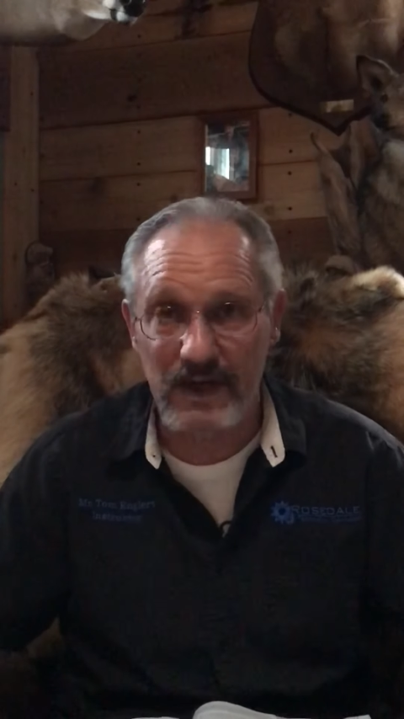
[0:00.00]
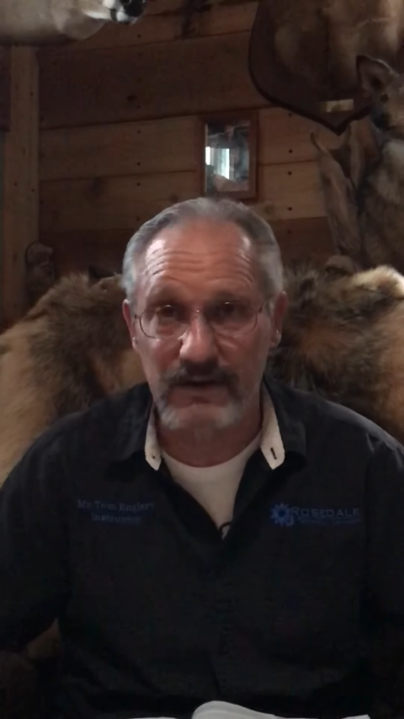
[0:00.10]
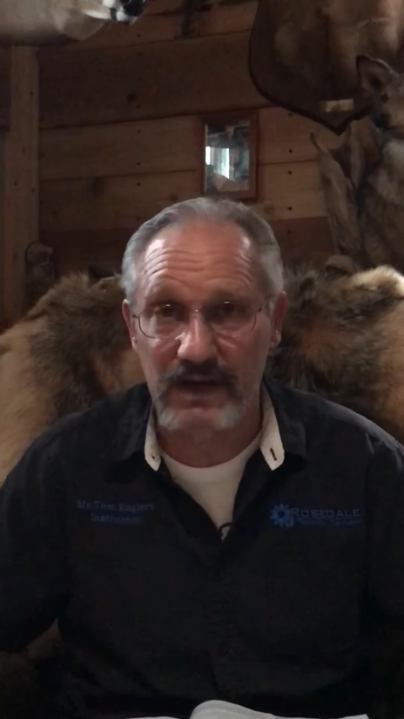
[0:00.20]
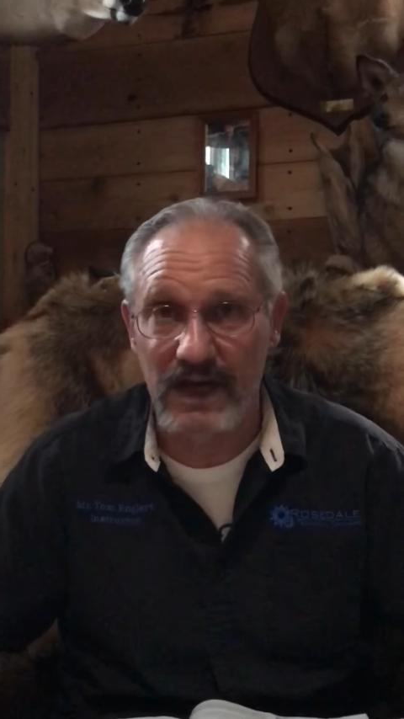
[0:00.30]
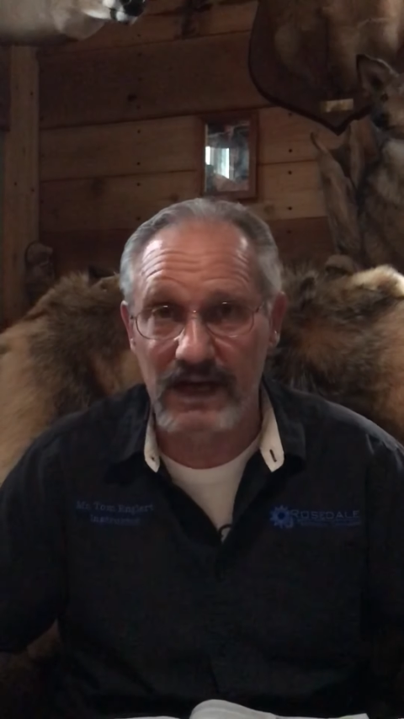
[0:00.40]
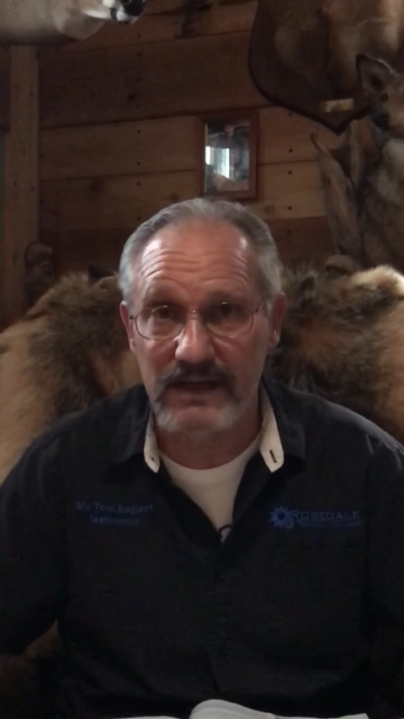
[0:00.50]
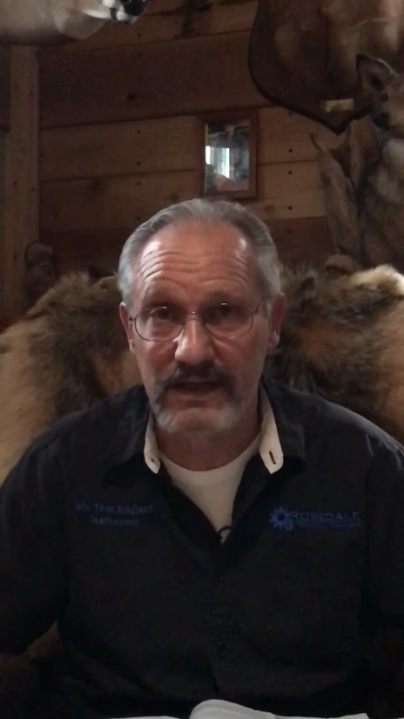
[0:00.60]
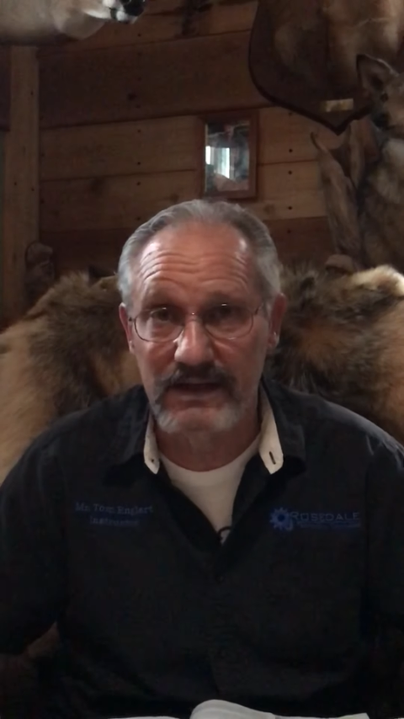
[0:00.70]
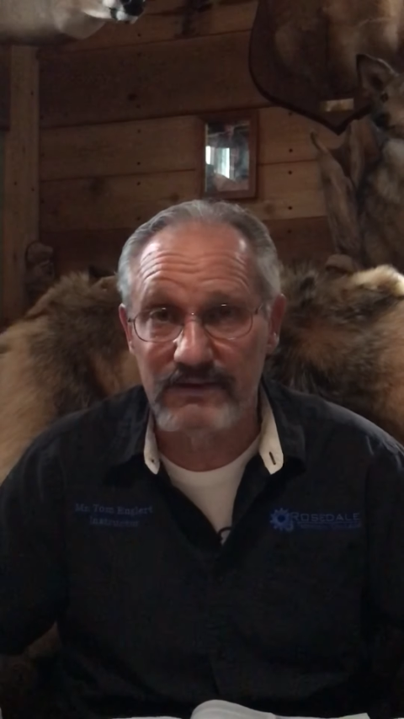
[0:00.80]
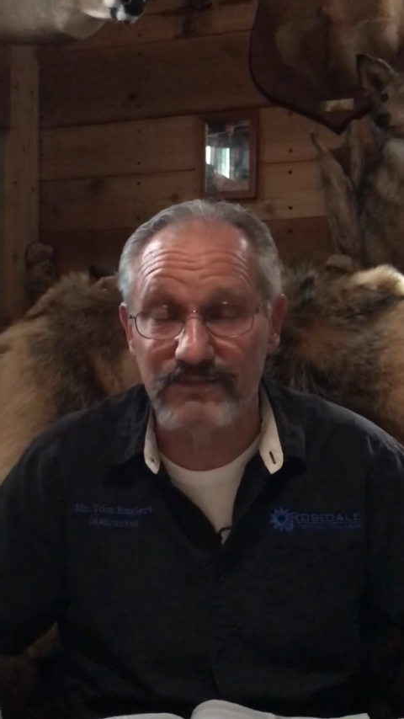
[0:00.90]
okay?
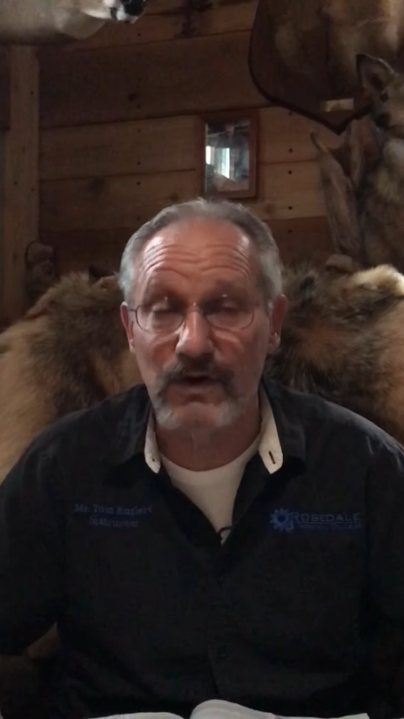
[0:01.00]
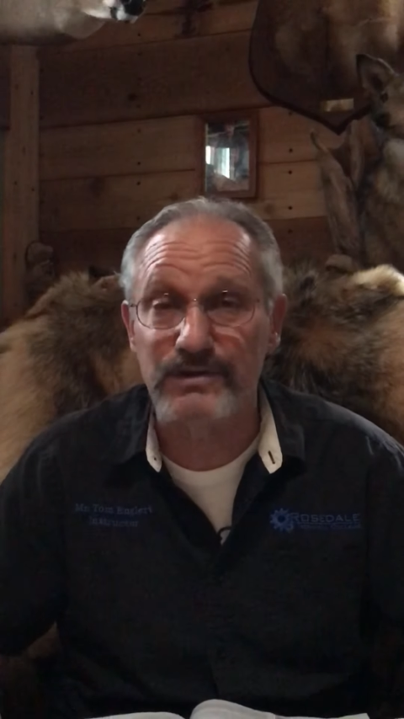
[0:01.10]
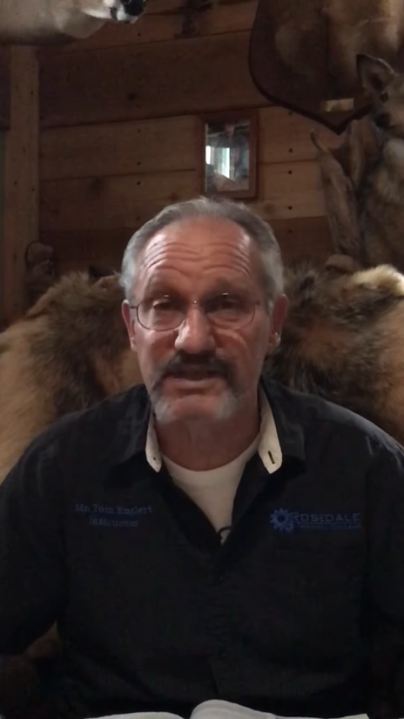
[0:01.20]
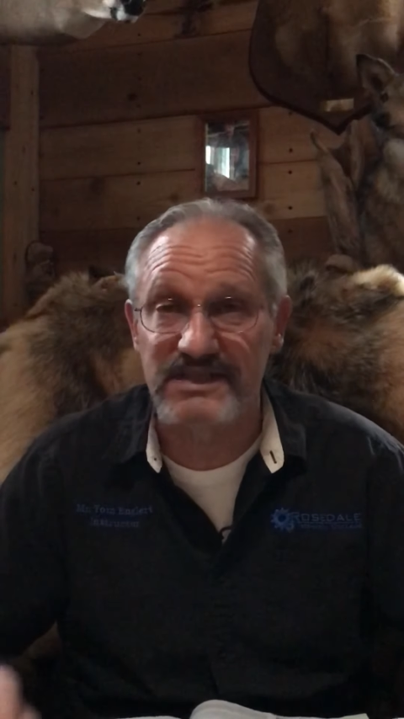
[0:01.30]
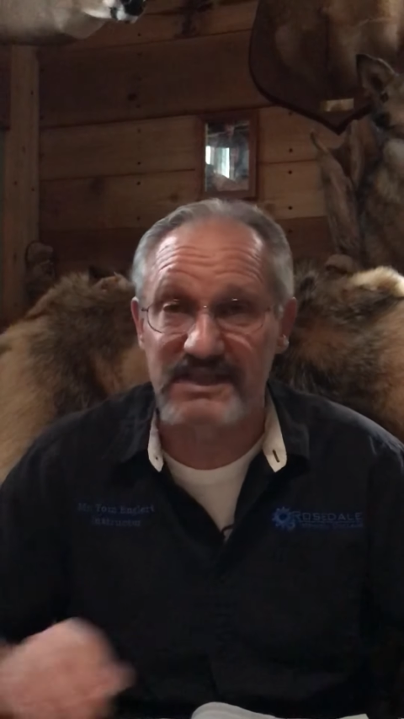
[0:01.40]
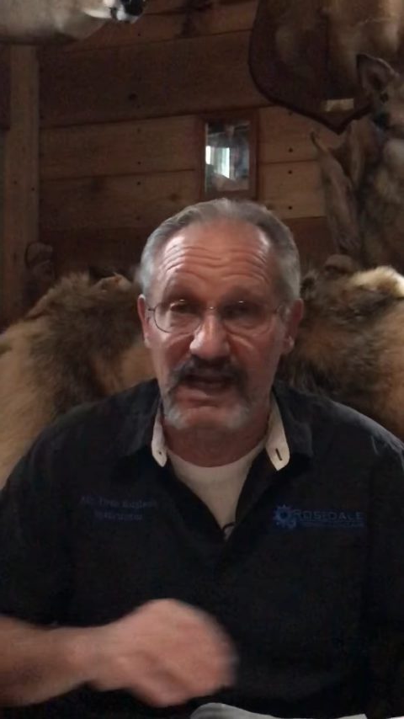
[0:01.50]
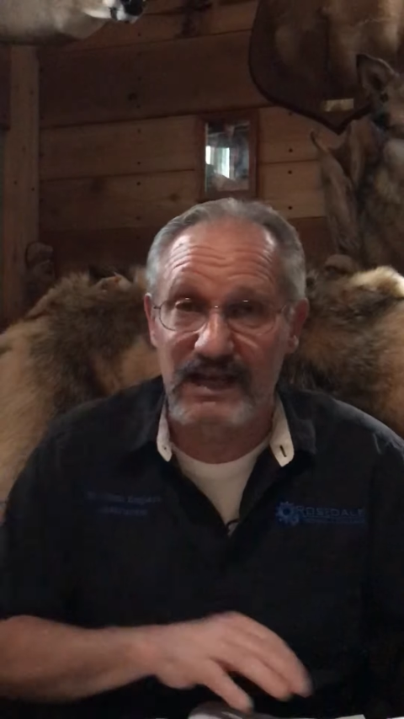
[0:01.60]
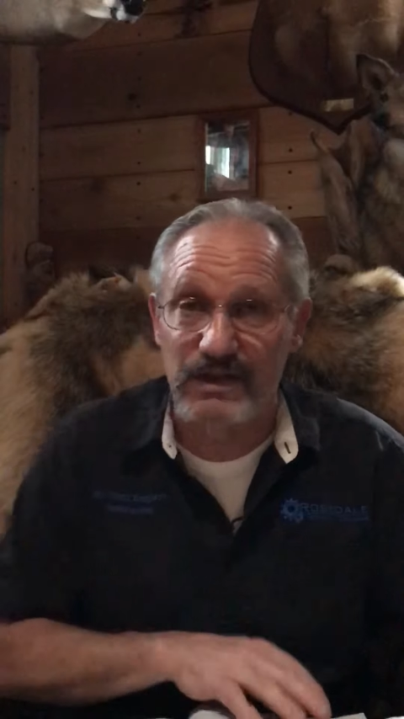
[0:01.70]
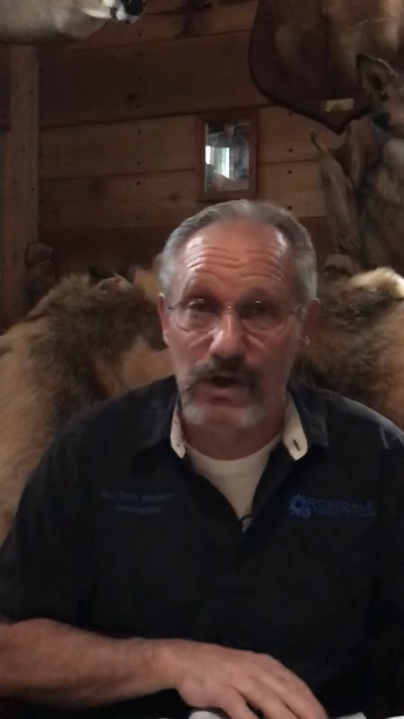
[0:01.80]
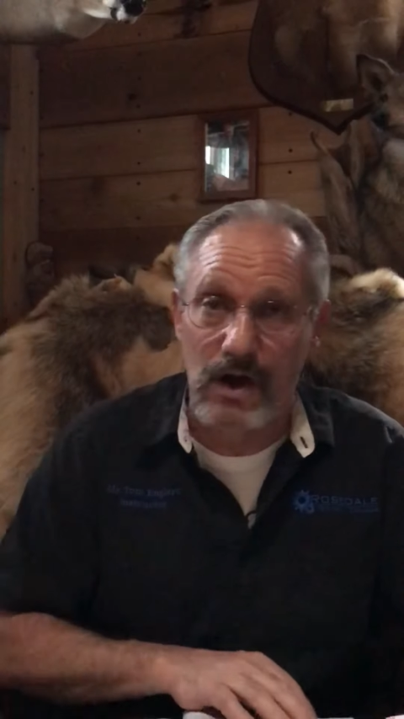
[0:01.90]
First and
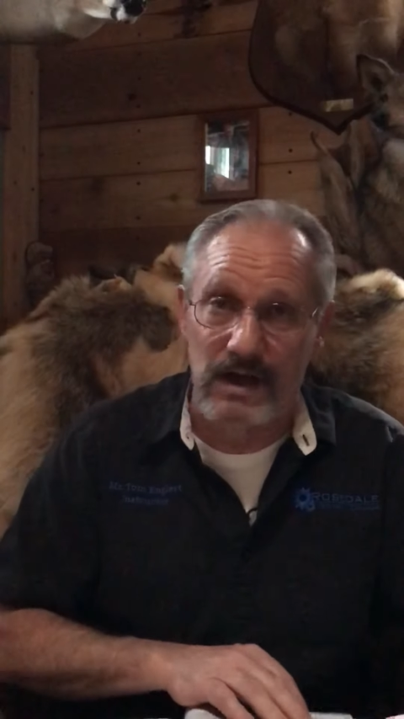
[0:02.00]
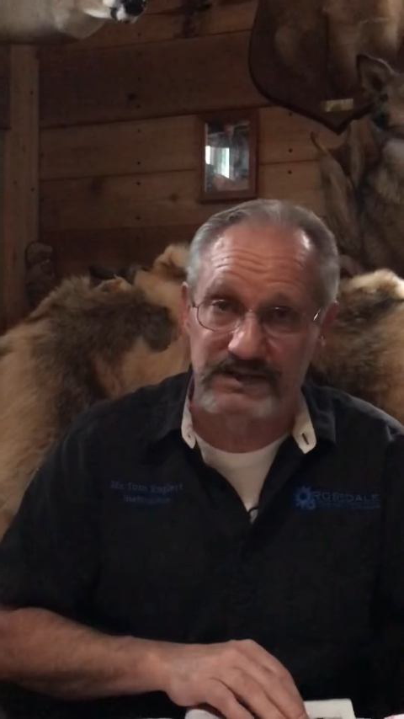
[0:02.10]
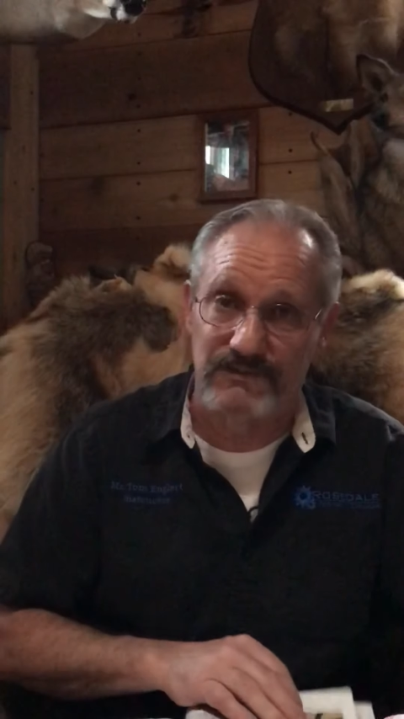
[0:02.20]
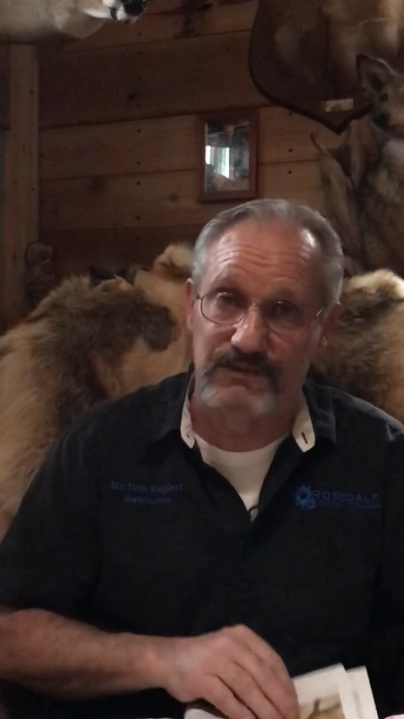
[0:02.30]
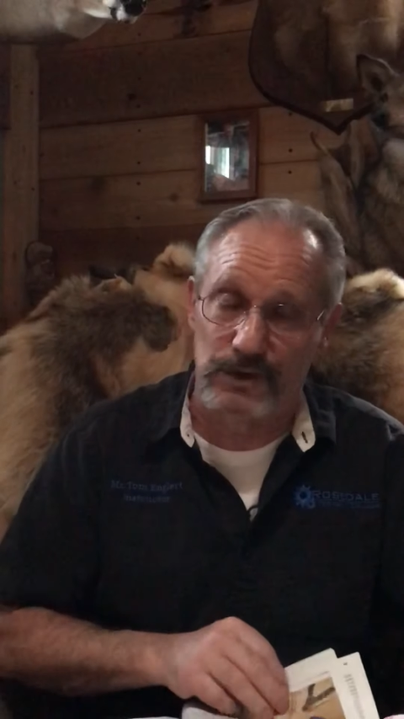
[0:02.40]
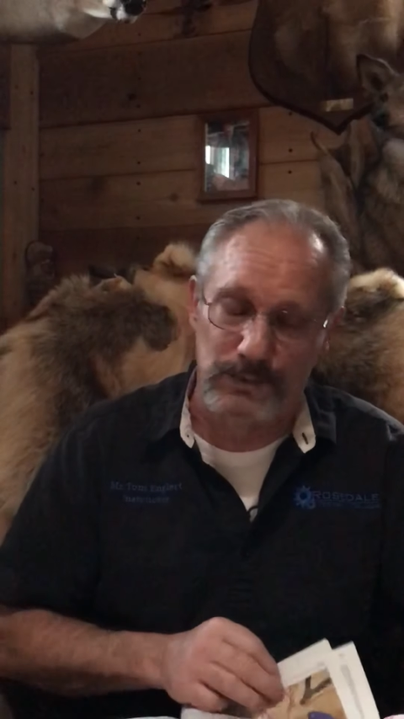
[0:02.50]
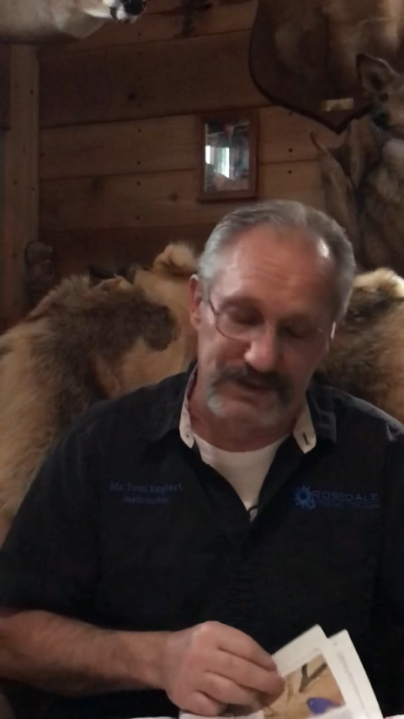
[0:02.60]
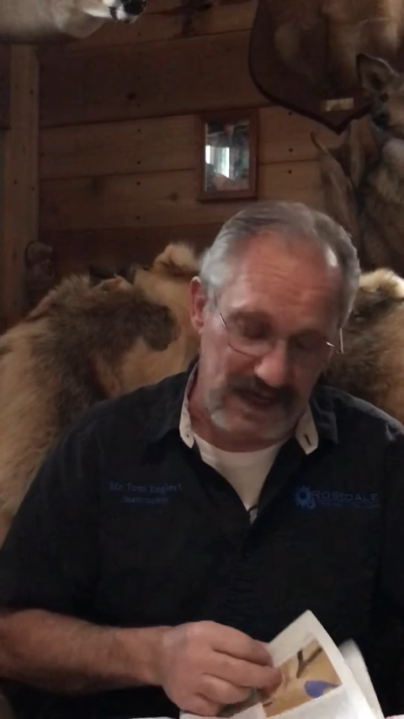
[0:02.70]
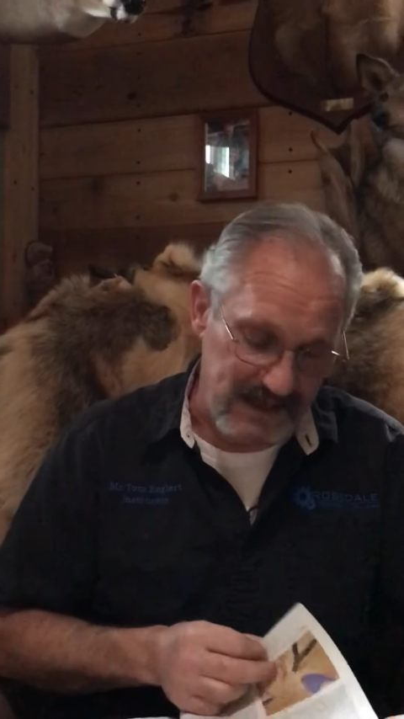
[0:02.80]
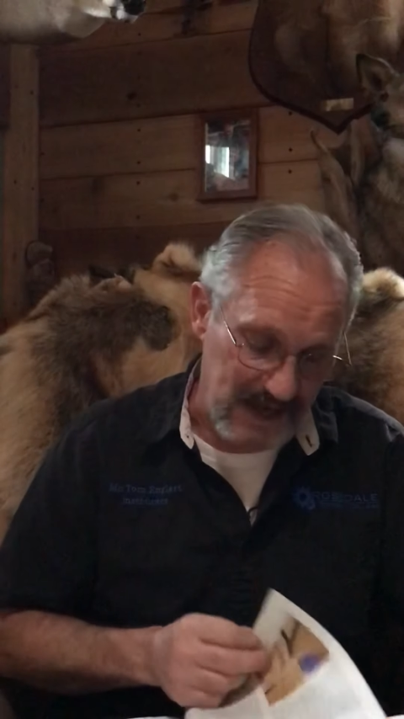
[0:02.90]
second laws of
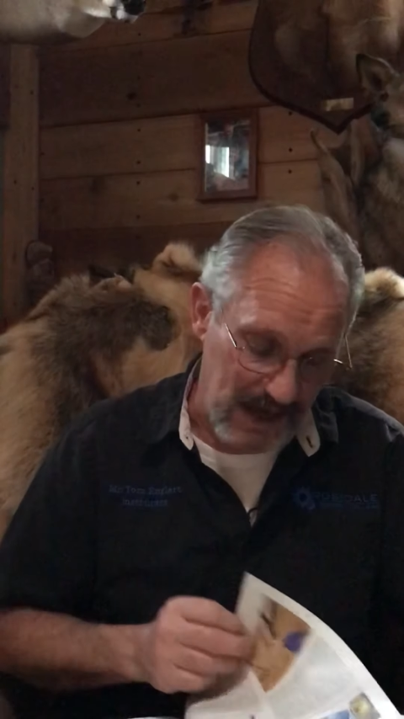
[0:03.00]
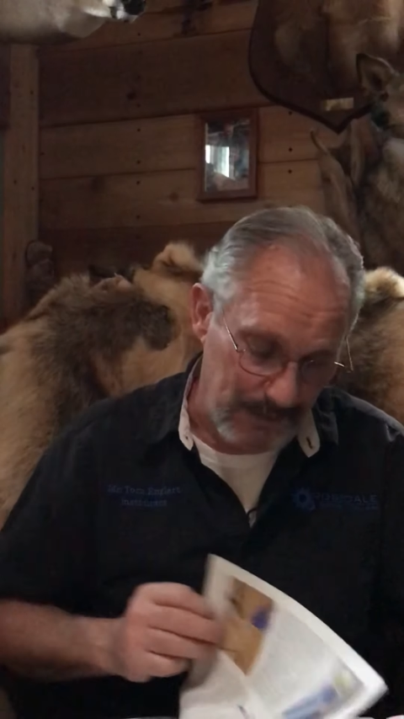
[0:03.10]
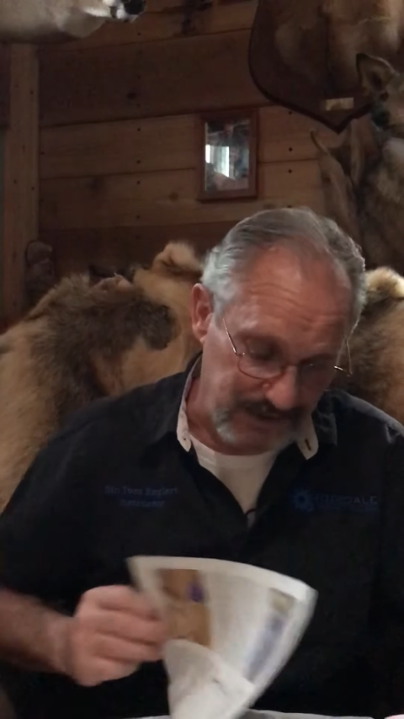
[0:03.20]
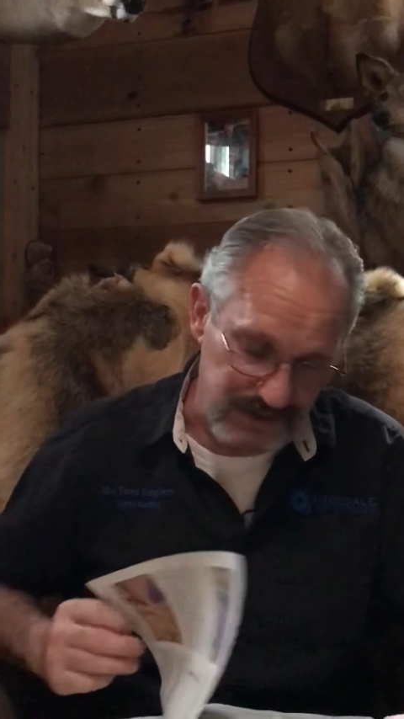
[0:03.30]
thermodynamics.